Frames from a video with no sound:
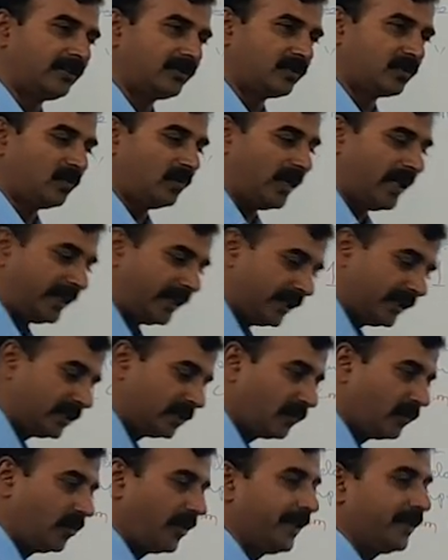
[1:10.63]
Water is
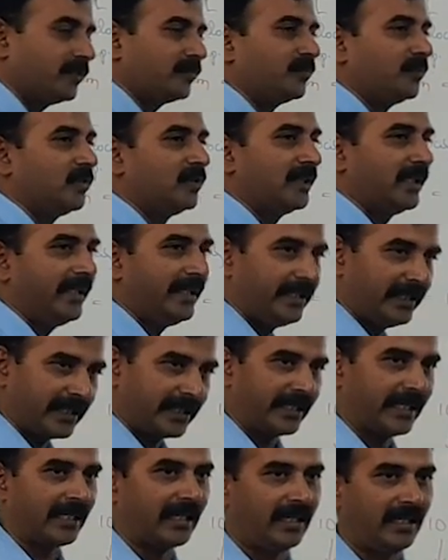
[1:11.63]
flowing smoothly in a
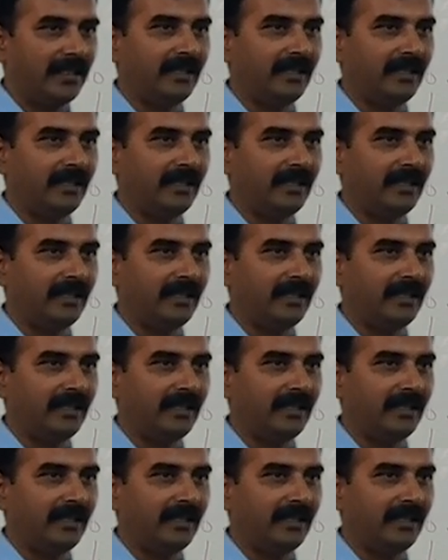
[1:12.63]
canal,